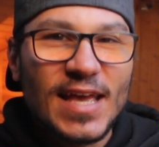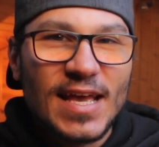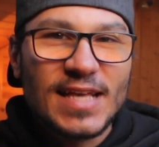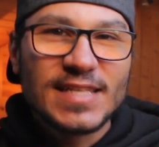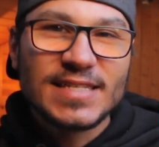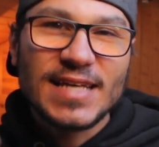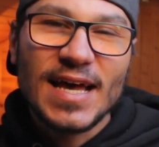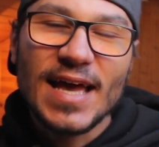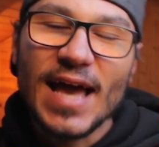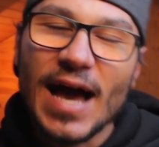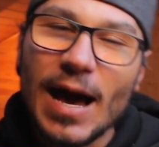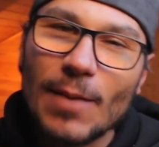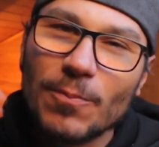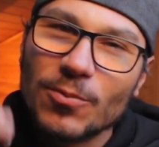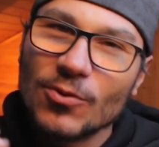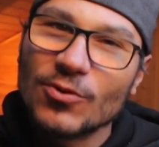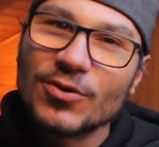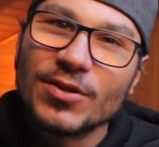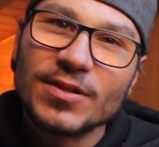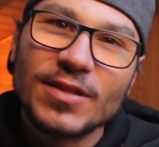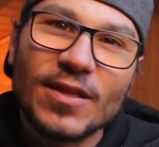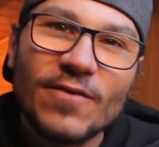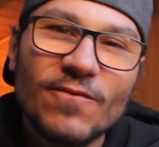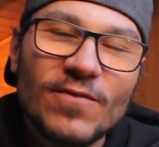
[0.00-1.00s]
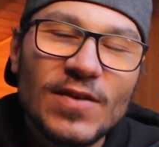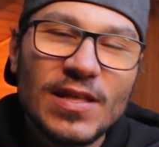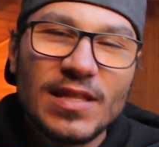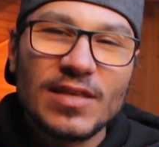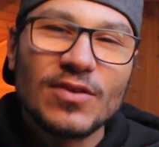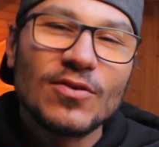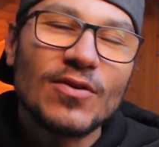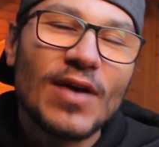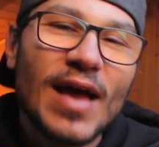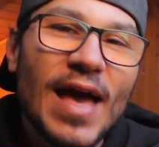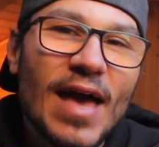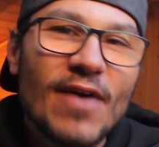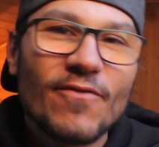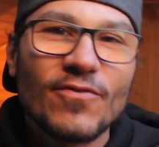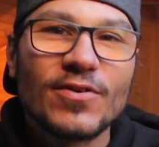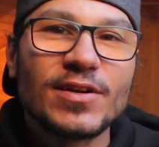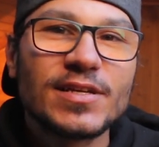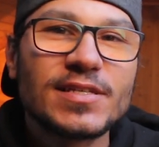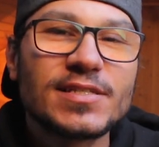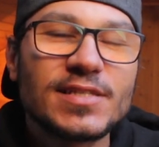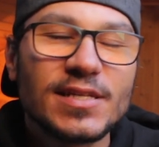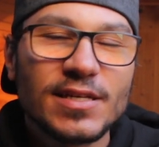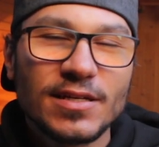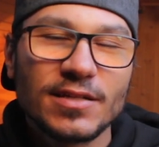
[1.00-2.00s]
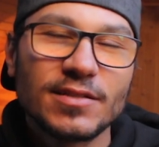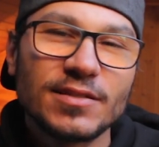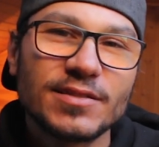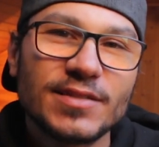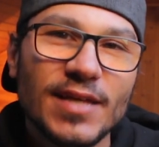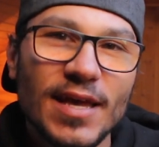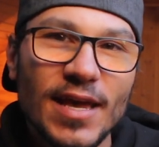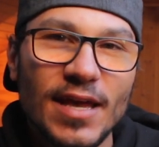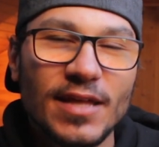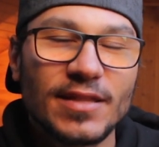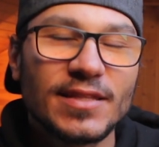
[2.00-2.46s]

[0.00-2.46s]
days, I uploaded a video every single day,